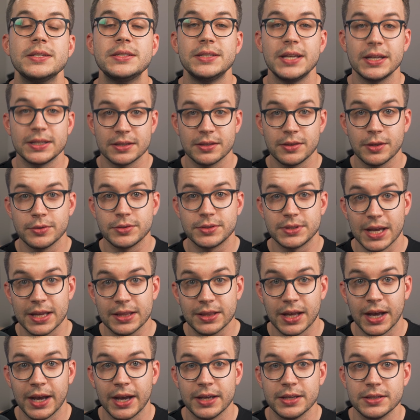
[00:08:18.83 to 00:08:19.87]
Stick to those
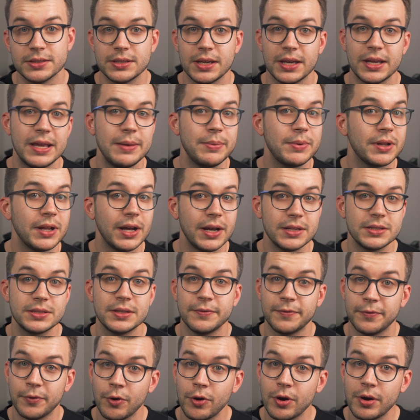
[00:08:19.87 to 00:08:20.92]
deadlines and keep clients
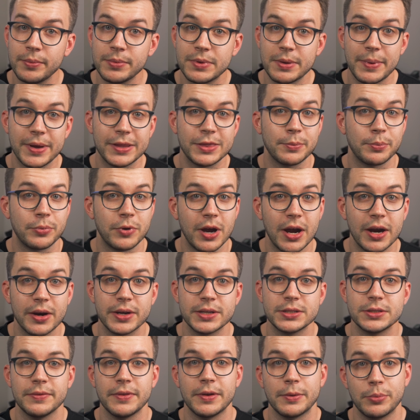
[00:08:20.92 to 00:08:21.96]
informed about the
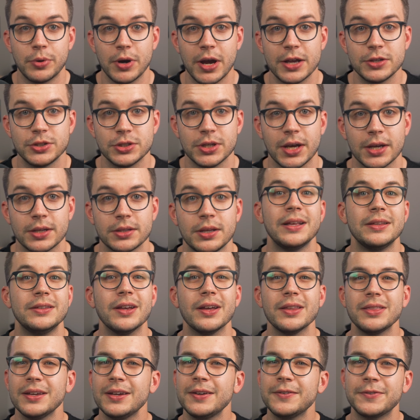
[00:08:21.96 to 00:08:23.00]
progress of their project.
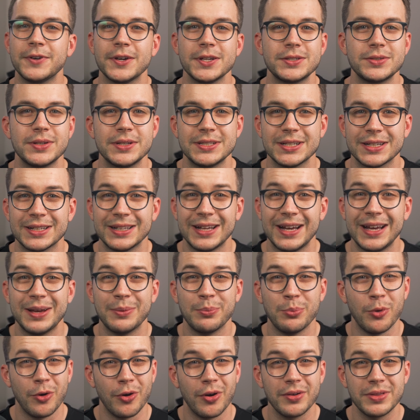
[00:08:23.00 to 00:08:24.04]
Nothing frustrates a client
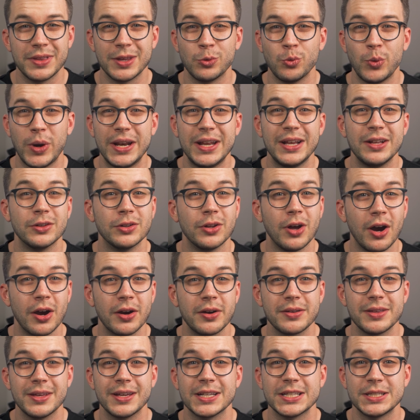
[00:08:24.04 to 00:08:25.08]
more than waiting
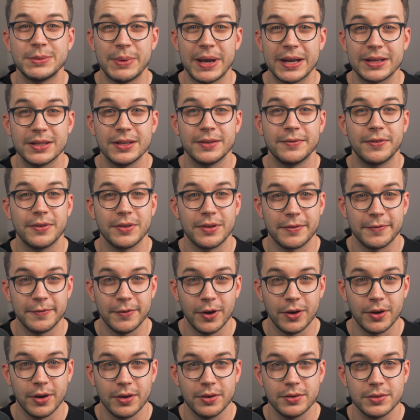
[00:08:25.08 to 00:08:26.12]
longer than expected for their
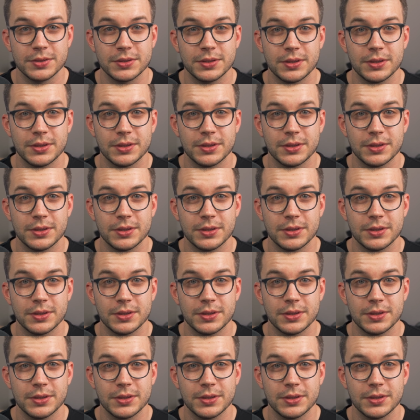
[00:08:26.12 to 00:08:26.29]
photos.